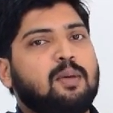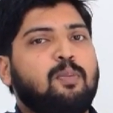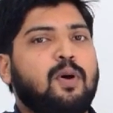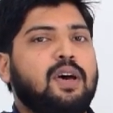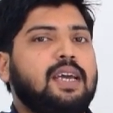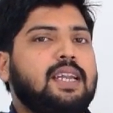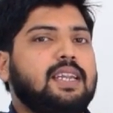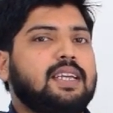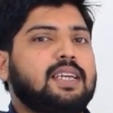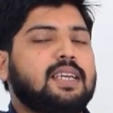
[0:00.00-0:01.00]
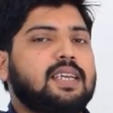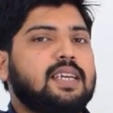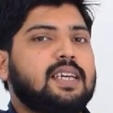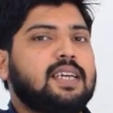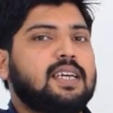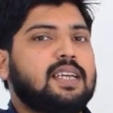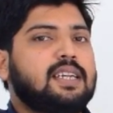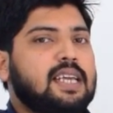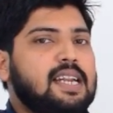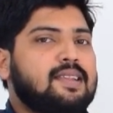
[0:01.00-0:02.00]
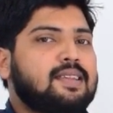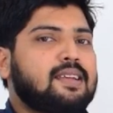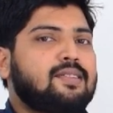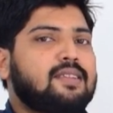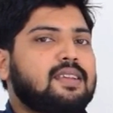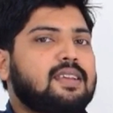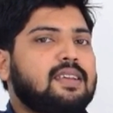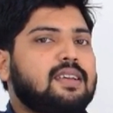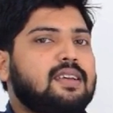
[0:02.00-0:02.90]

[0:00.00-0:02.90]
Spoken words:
poet tells us